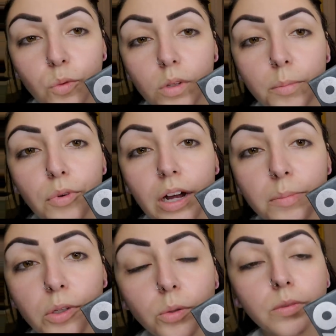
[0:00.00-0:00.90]
For the brow
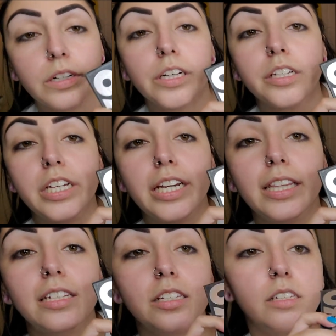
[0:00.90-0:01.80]
bone, we're going to take
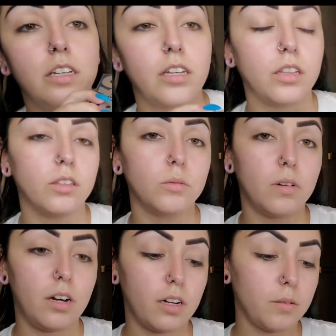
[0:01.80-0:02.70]
this
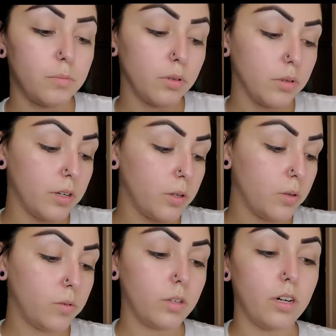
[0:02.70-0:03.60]
Lorac
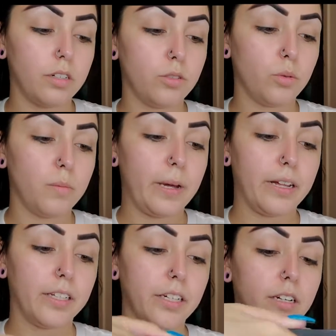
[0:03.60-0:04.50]
Pro Contour
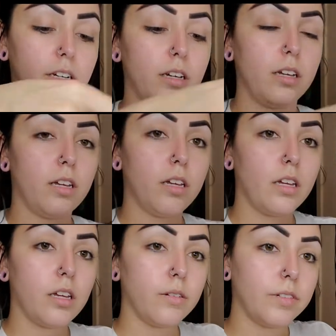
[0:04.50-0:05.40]
Palette
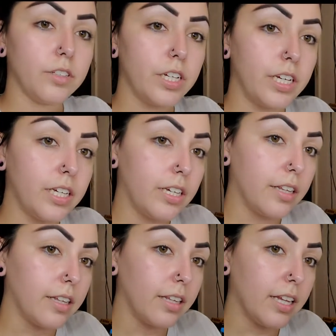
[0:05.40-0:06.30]
we're taking
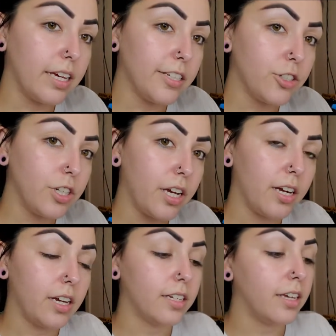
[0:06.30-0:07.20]
the light shade
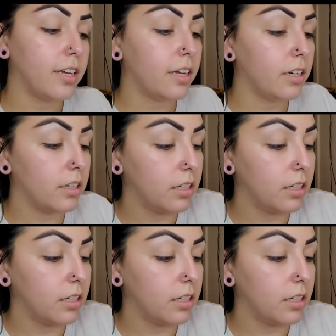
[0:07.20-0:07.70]
again